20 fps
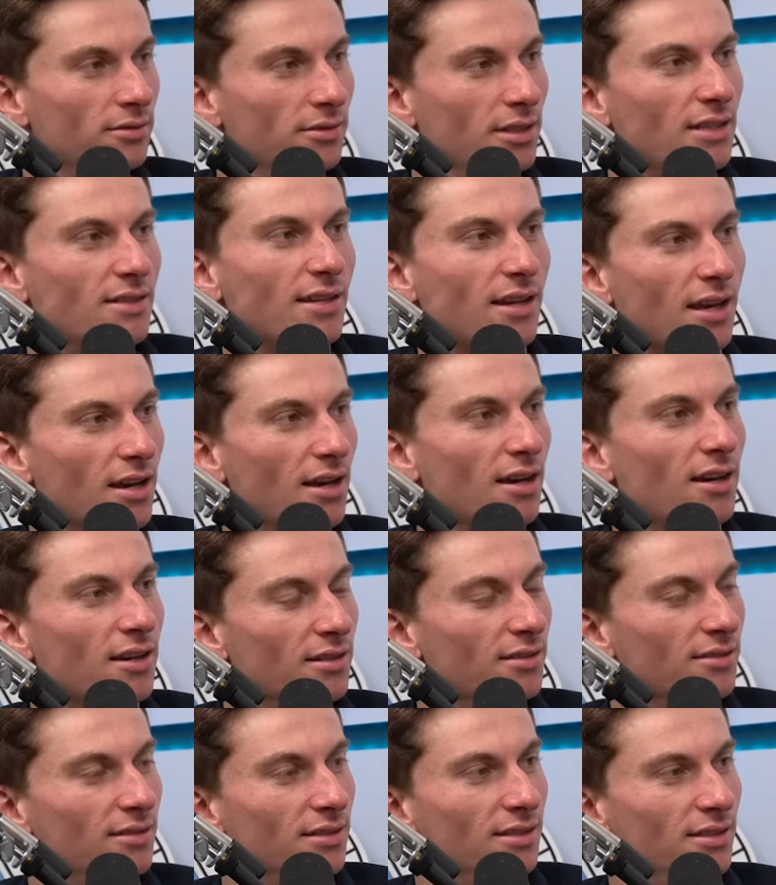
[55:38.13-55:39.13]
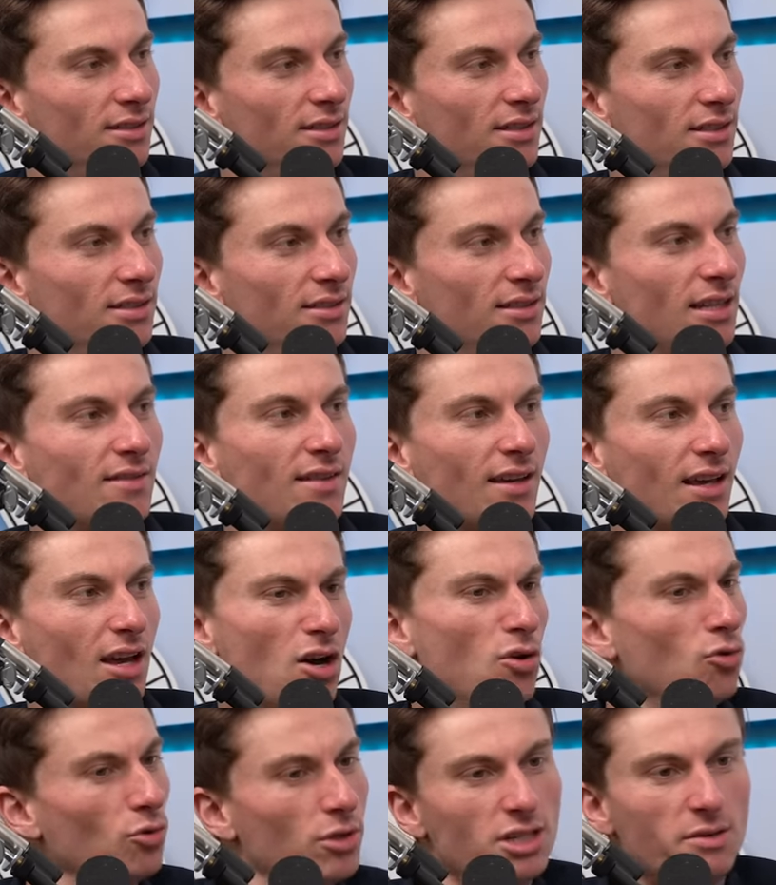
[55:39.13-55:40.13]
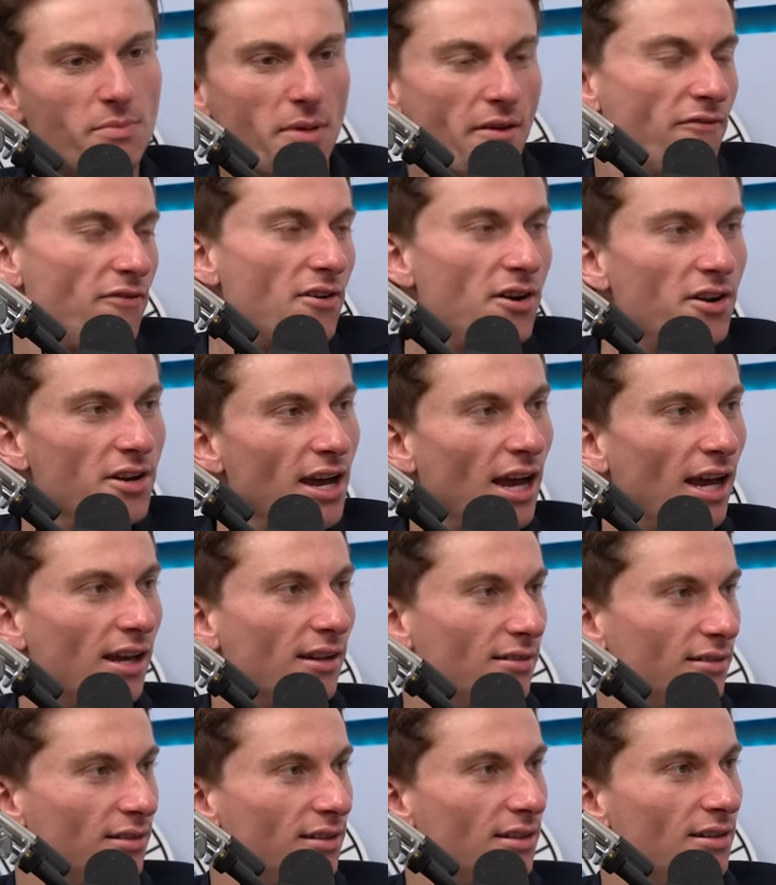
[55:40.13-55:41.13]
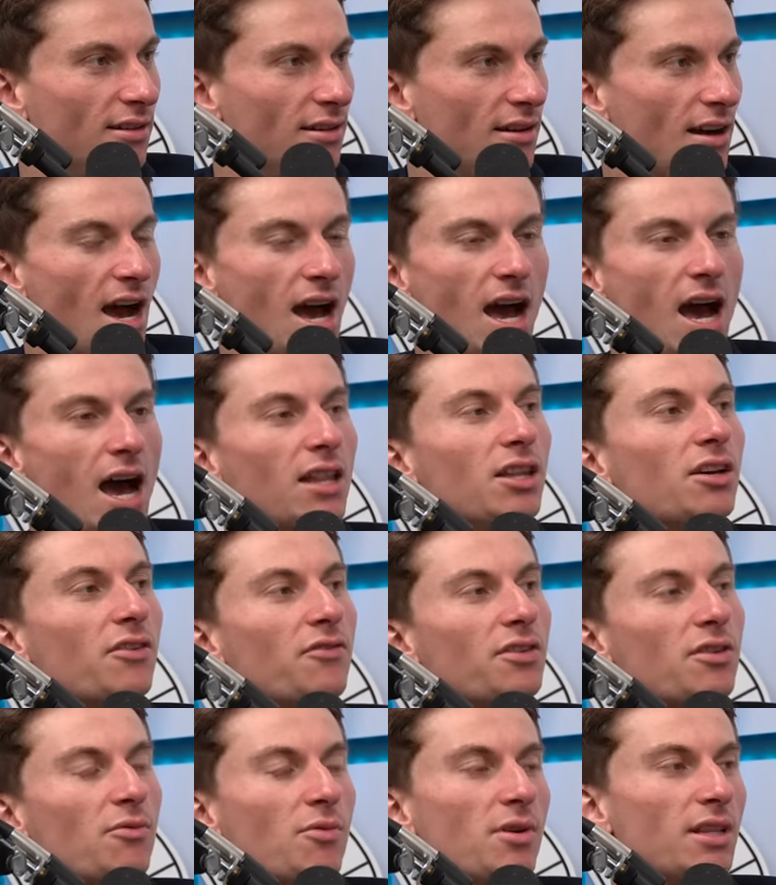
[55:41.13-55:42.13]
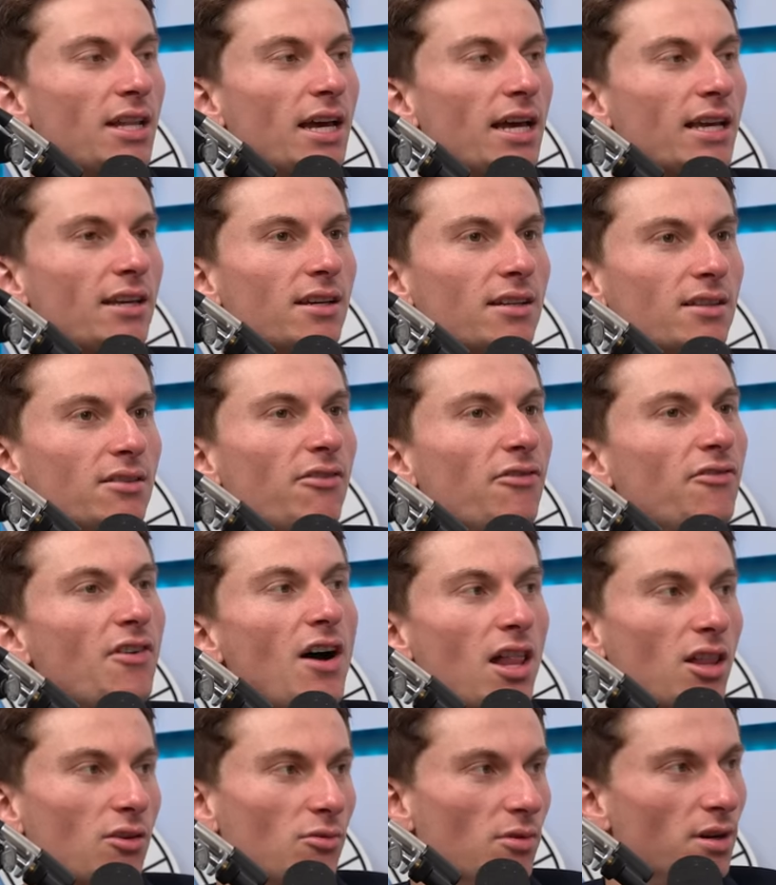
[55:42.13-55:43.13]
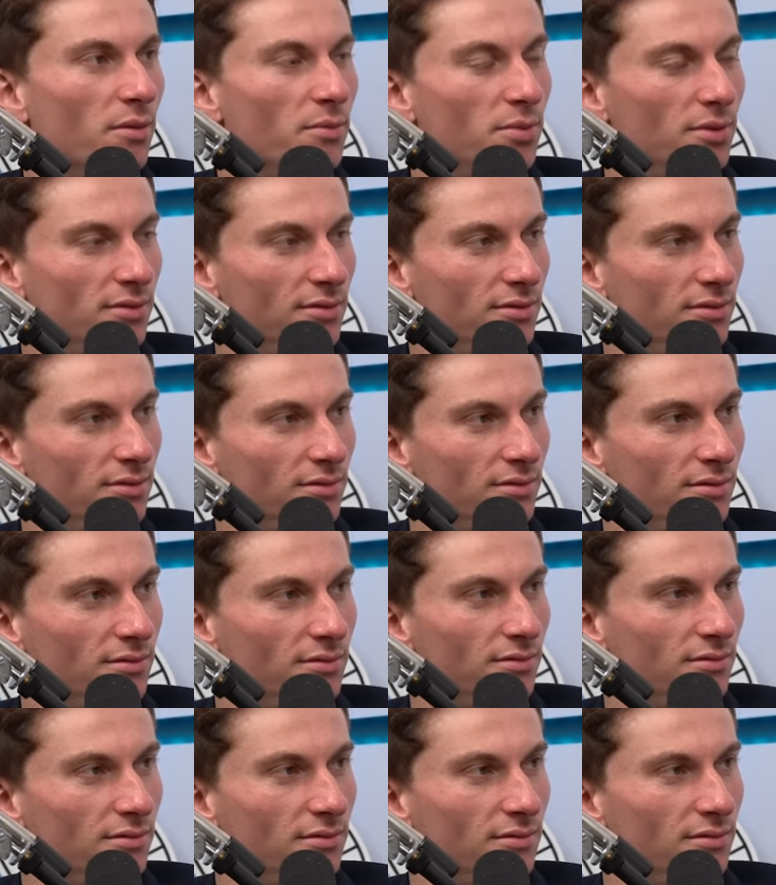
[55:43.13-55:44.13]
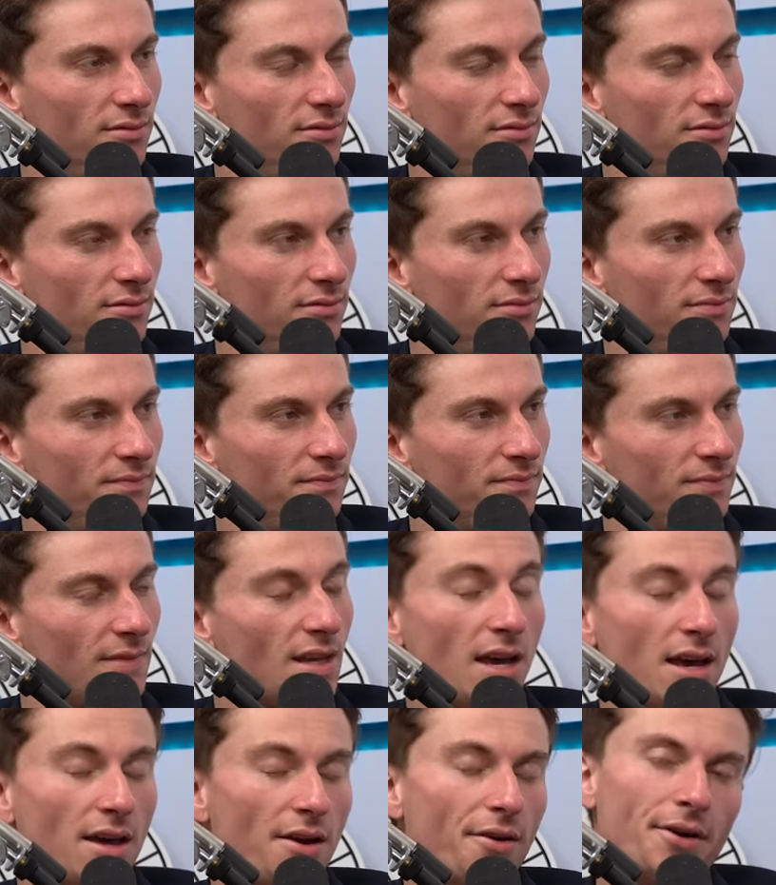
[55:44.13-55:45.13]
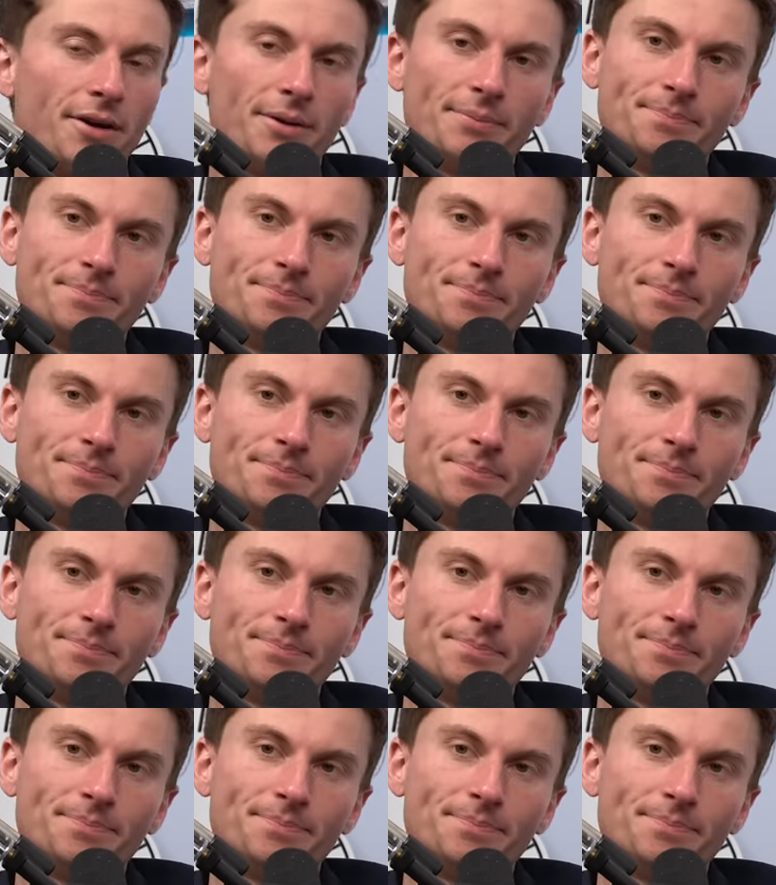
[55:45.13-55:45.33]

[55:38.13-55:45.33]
that's like a that's like a, oh this could be a fun night I, I look for the like the follow up. Right. I don't know.